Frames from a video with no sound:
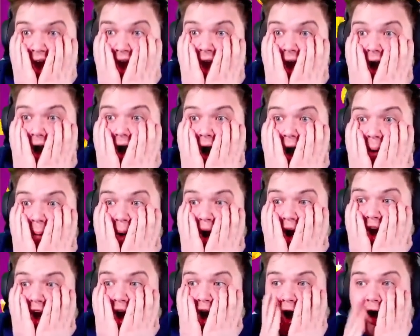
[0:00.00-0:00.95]
oh my
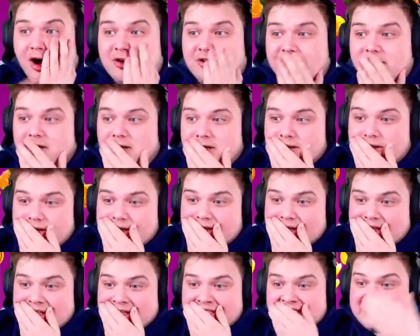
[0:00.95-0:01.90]
god.
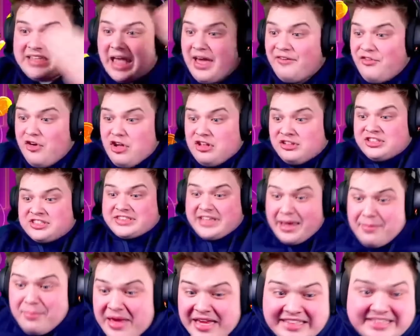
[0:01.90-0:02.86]
Sevens.
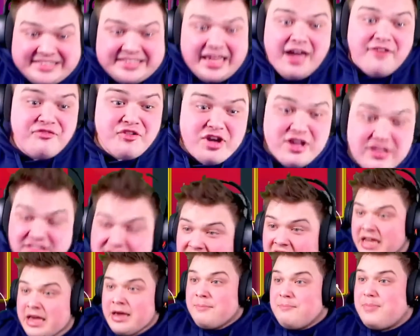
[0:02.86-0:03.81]
Give me sevens.
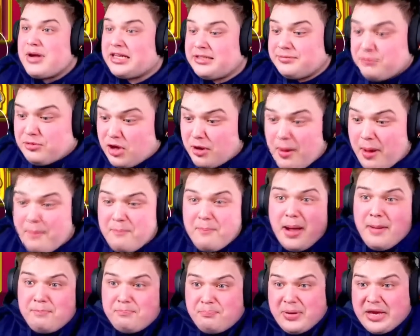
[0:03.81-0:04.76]
Come on,
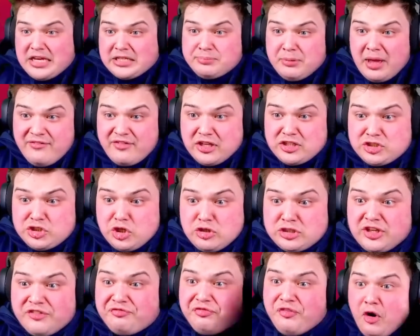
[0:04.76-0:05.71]
my biggest ever
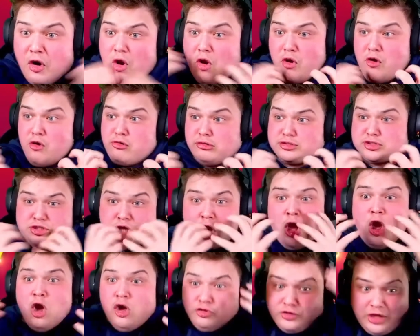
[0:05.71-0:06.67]
juicy fruits.
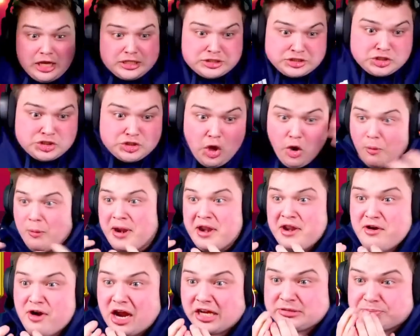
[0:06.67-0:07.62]
That's so many
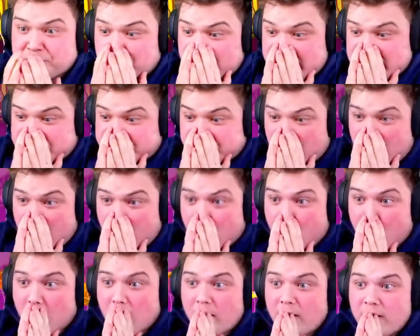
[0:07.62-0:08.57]
raspberries, bro.
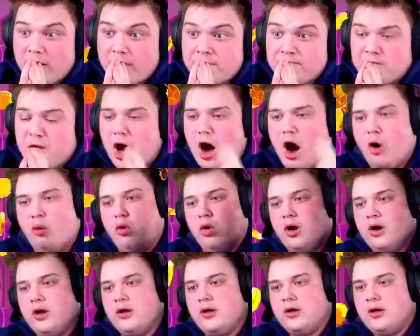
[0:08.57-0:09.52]
No.
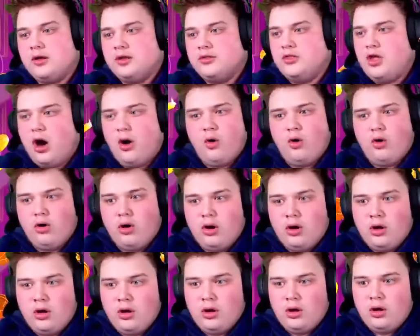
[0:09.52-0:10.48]
No.
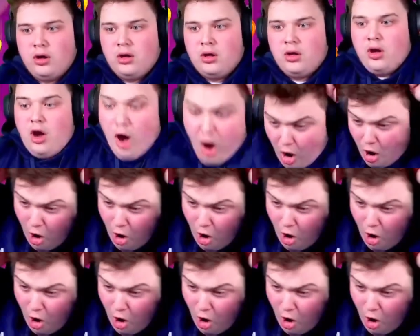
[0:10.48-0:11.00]
Oh